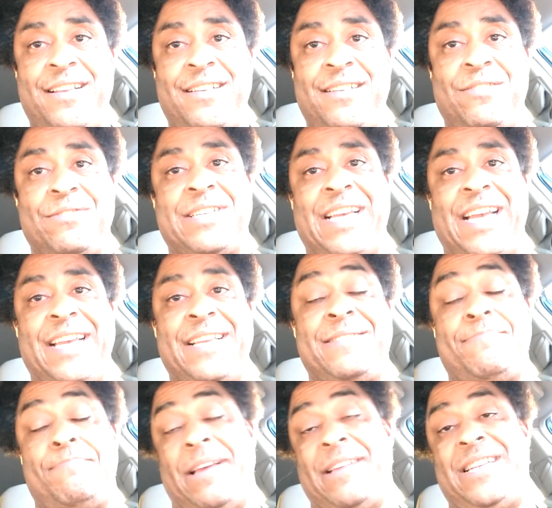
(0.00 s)
Okay,
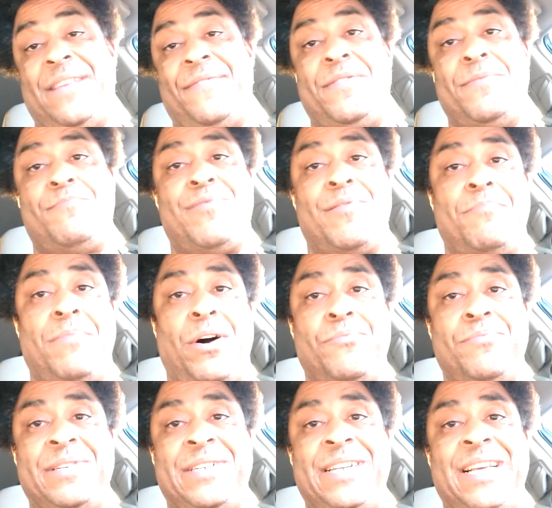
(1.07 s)
especially if you're
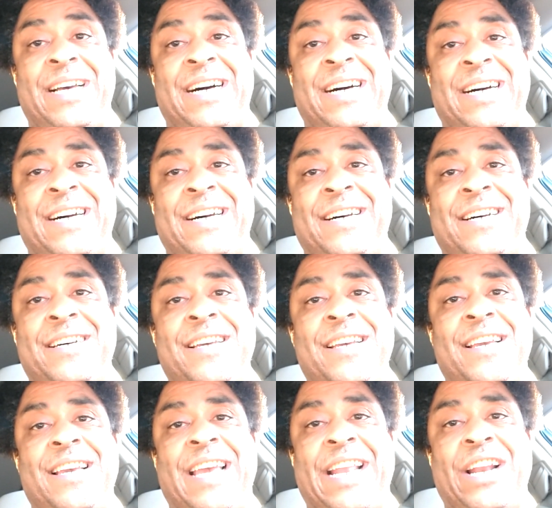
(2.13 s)
promoting an
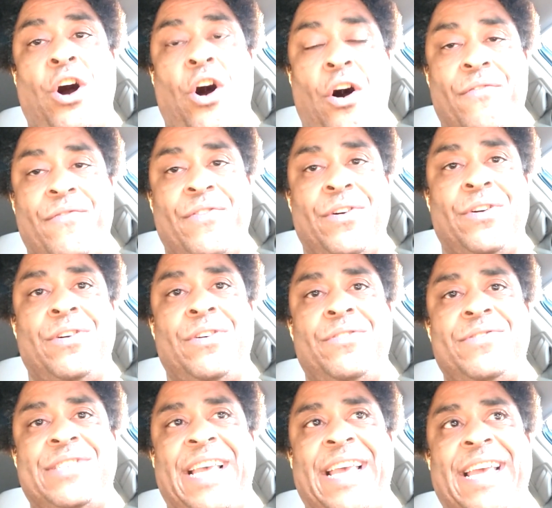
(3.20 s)
offer of,
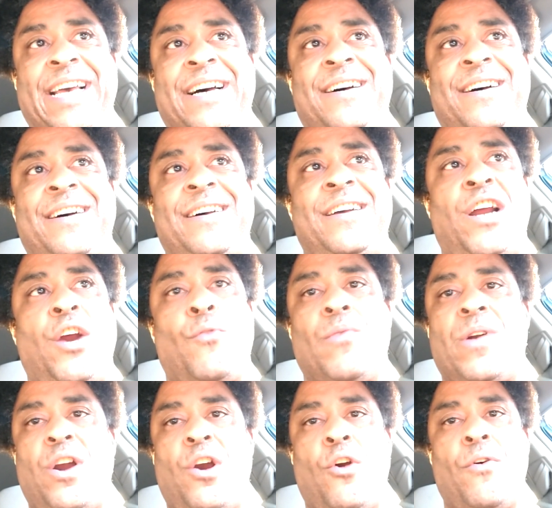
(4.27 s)
say, a
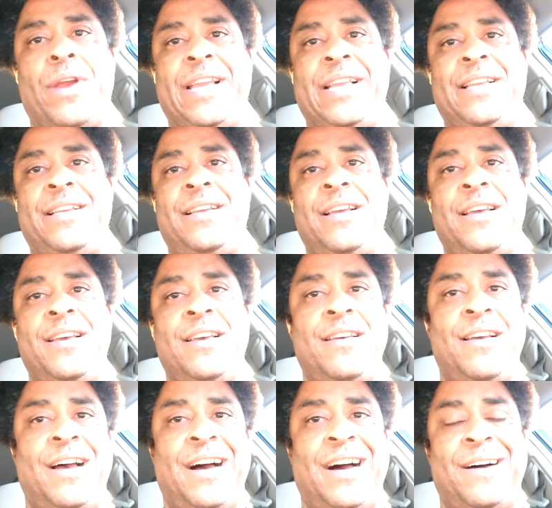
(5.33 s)
recurring
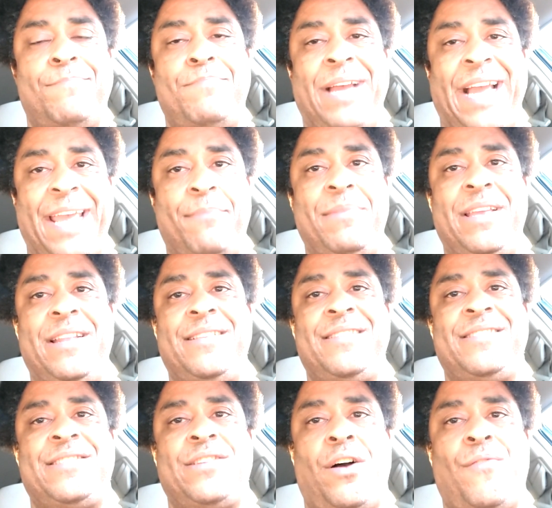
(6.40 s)
payment
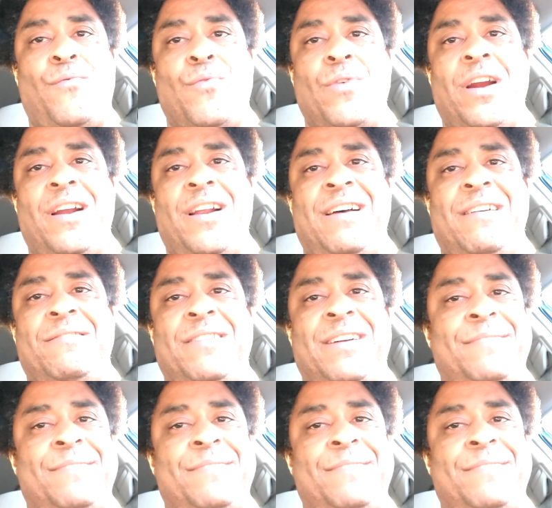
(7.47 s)
software, or,